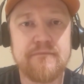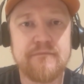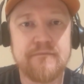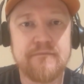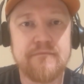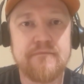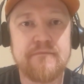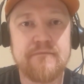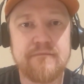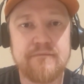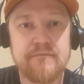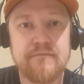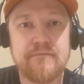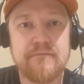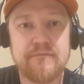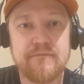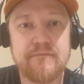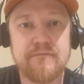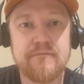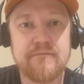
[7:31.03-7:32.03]

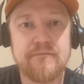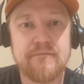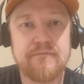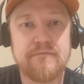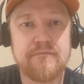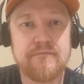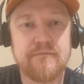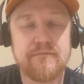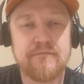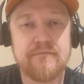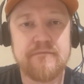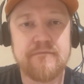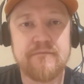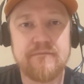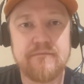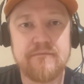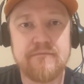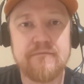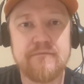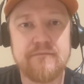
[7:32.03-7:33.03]

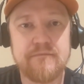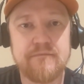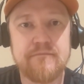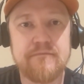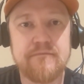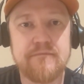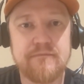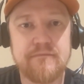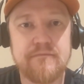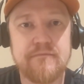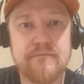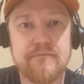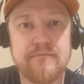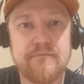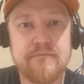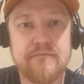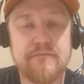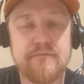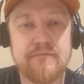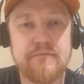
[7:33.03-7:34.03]

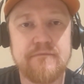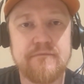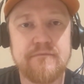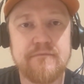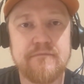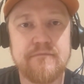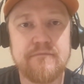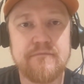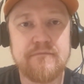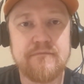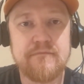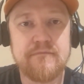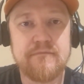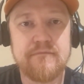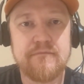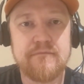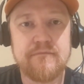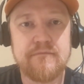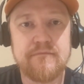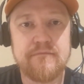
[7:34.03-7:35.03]

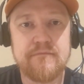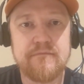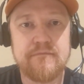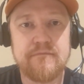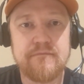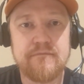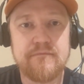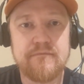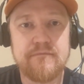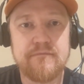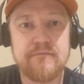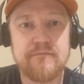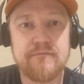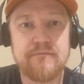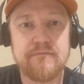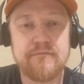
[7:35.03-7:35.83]
No words are spoken by the person on screen.